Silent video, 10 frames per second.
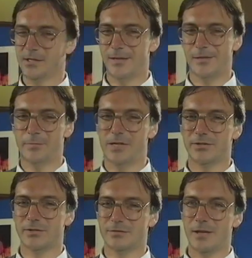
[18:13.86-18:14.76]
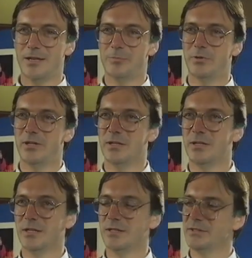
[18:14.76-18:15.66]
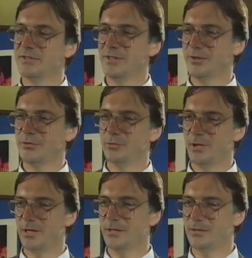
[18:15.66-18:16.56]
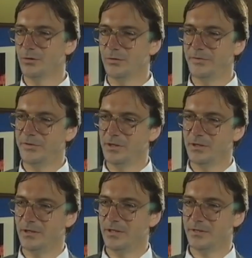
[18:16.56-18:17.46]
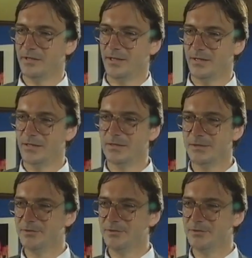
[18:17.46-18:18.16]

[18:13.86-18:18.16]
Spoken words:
I can't imagine anybody sitting through that and not feeling that